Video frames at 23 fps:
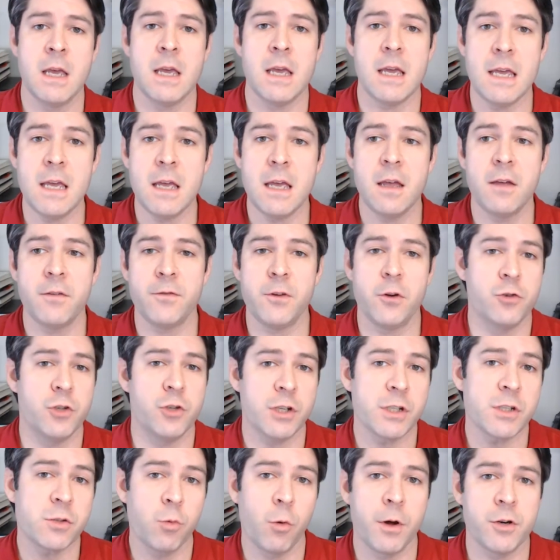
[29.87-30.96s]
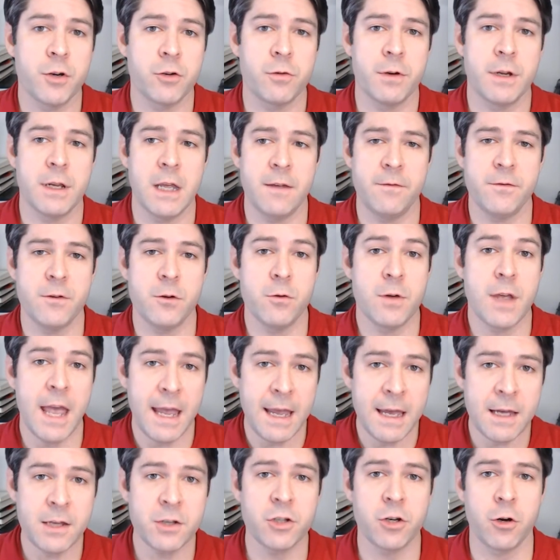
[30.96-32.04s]
If you're just wondering if you
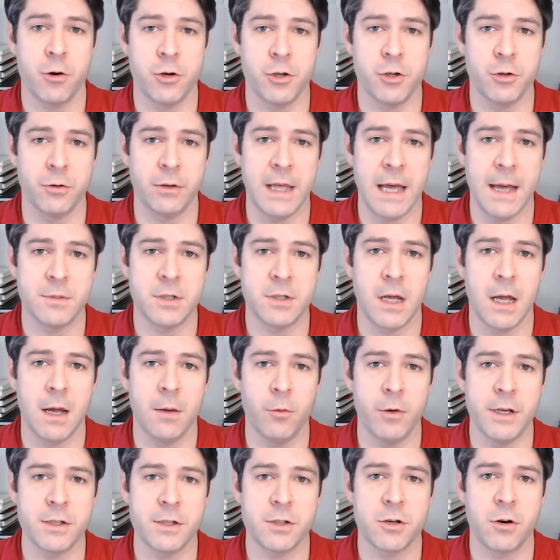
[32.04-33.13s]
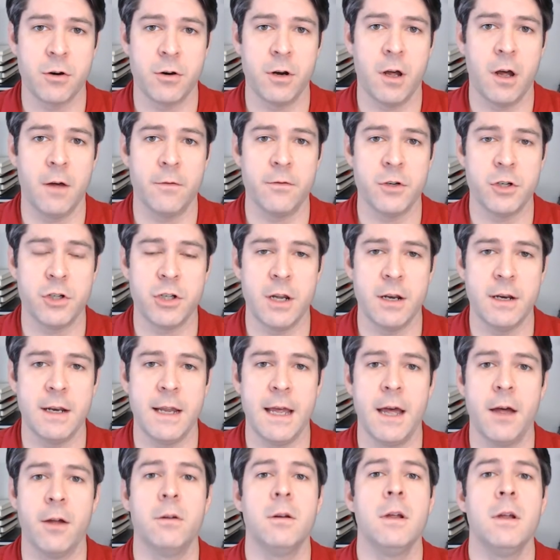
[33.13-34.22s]
can charge your laptop when it's turned off and shut
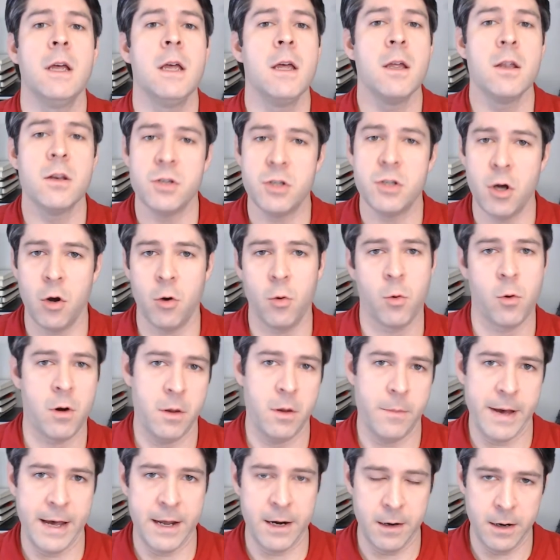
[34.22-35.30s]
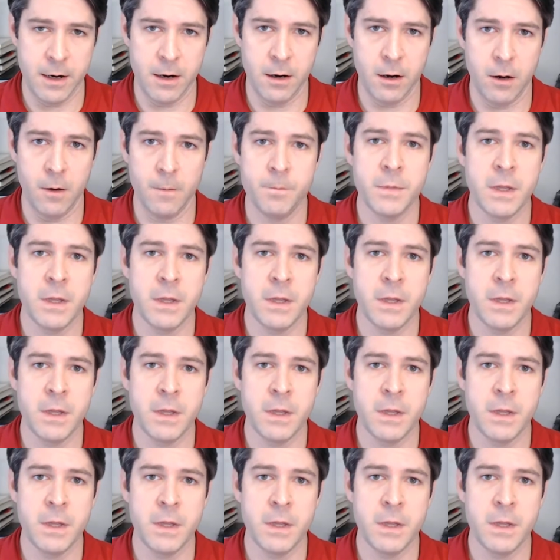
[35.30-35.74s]
down, don't worry about it at all.